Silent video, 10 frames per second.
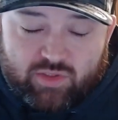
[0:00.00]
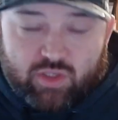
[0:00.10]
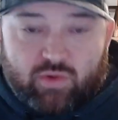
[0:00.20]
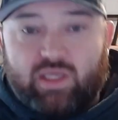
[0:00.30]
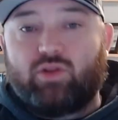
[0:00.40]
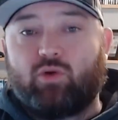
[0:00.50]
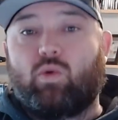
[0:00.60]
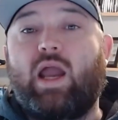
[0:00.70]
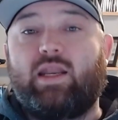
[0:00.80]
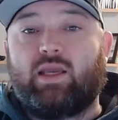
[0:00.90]
So in the
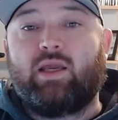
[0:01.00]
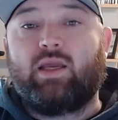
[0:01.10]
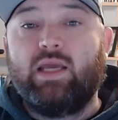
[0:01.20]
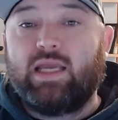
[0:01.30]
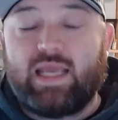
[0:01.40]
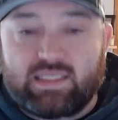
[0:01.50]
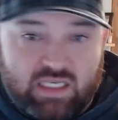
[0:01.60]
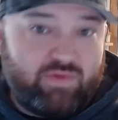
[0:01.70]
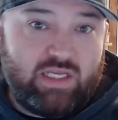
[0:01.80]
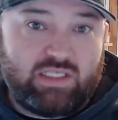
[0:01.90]
writing, it's
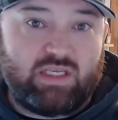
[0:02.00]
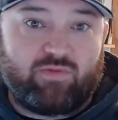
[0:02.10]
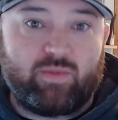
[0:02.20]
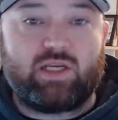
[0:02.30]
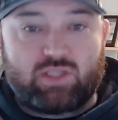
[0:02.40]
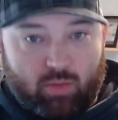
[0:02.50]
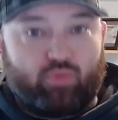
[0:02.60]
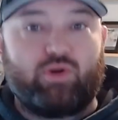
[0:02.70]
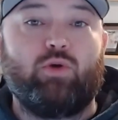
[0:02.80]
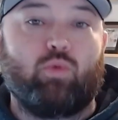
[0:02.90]
even easy for me because I'll
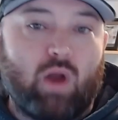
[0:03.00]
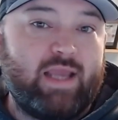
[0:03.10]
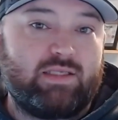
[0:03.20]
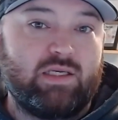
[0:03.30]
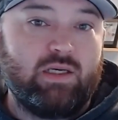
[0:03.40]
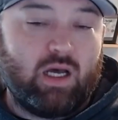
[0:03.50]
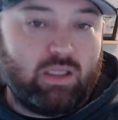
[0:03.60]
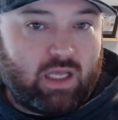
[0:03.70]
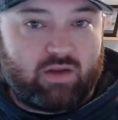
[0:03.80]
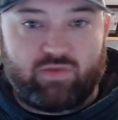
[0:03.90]
pre-write a
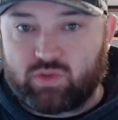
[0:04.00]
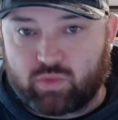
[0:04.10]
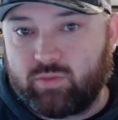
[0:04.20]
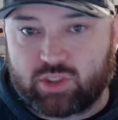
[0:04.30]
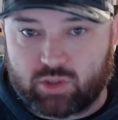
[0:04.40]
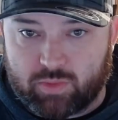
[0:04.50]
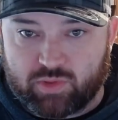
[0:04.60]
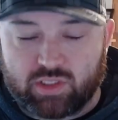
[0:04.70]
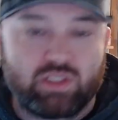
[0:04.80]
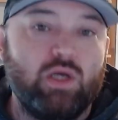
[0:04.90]
lot of these room
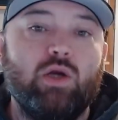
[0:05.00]
descriptions.